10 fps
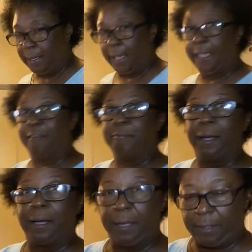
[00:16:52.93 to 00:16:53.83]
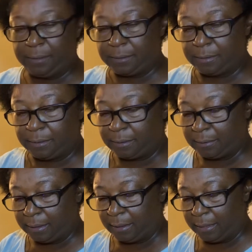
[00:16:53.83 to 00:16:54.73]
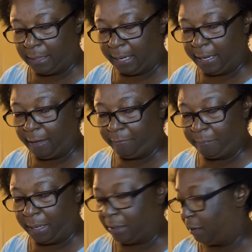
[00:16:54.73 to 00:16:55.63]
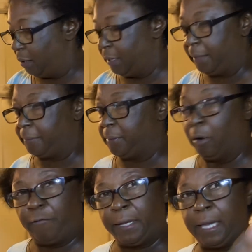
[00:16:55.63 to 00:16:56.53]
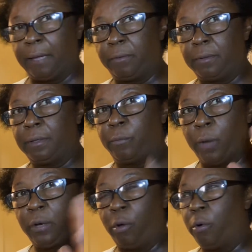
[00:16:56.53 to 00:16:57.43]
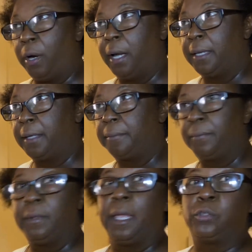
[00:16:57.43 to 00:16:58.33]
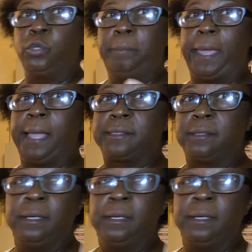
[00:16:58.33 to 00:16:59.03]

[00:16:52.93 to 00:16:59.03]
I have my onions and I have my garlic. Don't forget, 1 whole onion, 2 bags.